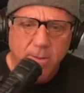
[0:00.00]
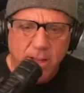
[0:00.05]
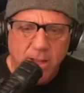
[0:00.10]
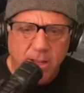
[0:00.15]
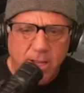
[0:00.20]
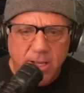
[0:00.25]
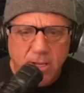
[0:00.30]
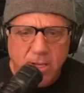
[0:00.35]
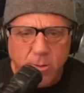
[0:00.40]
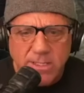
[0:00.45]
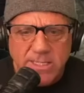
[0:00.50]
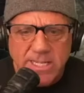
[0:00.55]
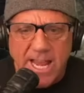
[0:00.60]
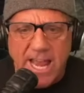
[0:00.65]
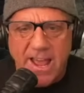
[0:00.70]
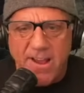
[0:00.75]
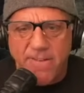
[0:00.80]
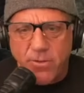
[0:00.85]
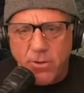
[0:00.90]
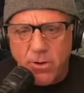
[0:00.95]
No one's
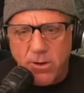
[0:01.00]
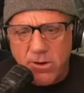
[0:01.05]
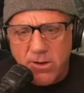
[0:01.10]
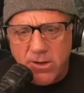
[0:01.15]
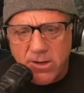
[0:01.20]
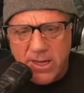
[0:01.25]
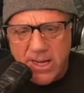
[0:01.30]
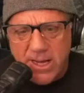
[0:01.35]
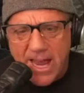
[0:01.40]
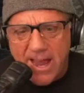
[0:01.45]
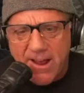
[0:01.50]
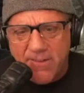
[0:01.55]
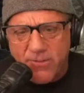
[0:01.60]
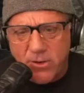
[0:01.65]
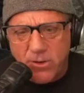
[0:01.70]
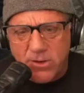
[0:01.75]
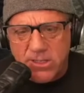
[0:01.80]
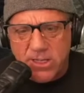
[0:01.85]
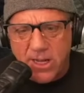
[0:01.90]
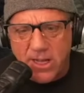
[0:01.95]
ever,
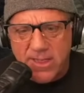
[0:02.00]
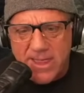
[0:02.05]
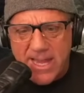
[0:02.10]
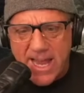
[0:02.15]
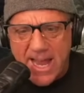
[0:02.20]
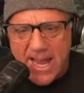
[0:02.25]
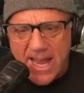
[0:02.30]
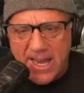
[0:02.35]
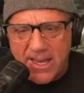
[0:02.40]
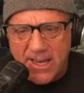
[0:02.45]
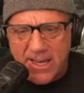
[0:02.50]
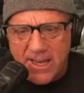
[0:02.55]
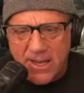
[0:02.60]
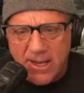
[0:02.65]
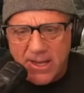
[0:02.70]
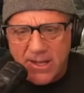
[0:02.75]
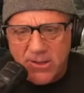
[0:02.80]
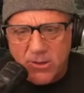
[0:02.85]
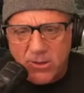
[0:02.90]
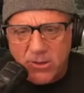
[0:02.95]
ever done that.
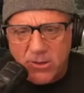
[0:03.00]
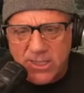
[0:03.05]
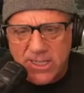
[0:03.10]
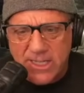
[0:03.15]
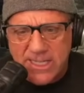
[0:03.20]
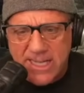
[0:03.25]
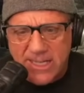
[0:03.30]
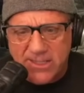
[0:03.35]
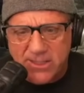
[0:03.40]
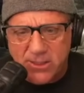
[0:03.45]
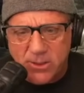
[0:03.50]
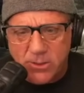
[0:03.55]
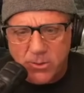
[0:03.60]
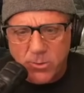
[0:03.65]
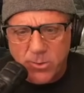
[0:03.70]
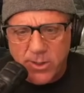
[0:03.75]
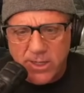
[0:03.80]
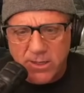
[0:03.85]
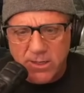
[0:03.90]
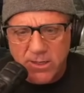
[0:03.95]
Don't you think that's a little
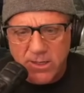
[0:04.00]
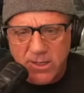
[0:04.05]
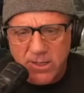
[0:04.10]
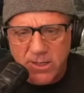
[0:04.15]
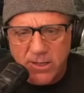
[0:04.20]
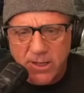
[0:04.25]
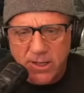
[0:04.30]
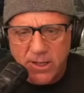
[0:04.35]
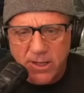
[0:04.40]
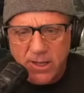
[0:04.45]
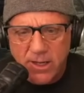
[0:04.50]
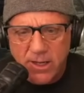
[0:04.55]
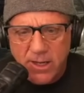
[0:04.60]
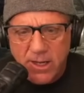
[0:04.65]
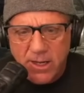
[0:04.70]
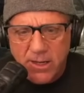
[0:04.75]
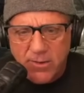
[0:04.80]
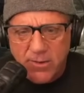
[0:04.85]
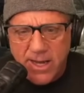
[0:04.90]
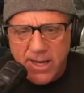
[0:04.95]
weird?
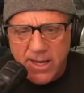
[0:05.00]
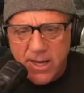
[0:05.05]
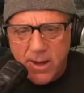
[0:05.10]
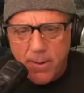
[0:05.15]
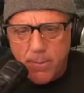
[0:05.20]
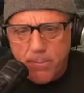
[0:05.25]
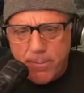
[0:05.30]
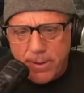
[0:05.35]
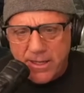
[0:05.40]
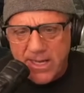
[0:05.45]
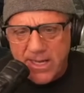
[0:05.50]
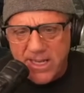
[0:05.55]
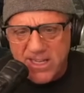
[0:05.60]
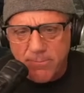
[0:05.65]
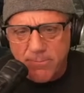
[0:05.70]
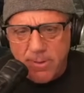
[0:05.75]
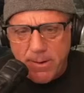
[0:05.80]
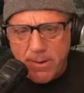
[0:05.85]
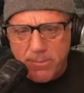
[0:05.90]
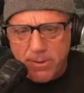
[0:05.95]
Right? Billions of
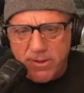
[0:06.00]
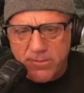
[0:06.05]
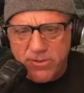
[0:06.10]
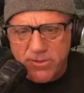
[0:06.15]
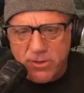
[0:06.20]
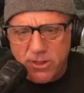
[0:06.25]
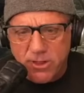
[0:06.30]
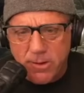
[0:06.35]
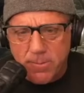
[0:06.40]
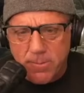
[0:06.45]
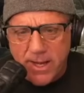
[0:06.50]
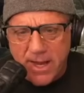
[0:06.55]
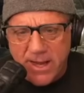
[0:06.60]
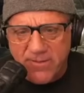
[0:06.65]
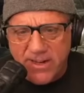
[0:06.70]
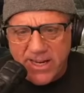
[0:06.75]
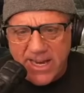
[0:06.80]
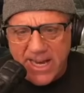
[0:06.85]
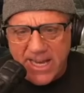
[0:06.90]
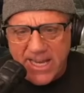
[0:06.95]
people have
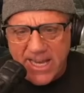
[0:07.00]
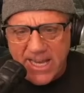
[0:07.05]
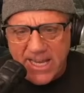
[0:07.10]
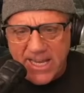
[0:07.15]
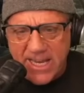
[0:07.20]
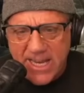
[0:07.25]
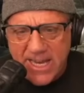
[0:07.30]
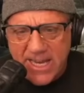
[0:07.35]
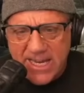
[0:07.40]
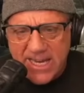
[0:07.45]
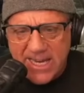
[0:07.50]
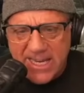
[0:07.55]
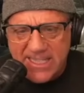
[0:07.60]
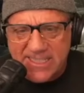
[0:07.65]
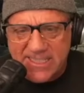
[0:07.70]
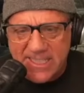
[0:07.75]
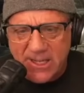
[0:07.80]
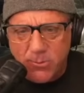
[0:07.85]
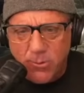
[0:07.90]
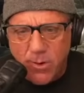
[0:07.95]
circumnavigated
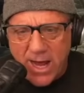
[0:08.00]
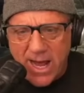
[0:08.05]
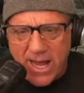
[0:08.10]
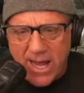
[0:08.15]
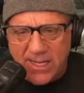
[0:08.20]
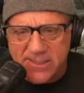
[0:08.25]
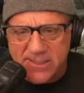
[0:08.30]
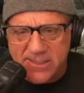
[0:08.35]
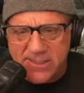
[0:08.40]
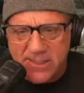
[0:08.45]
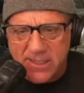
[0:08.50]
East and West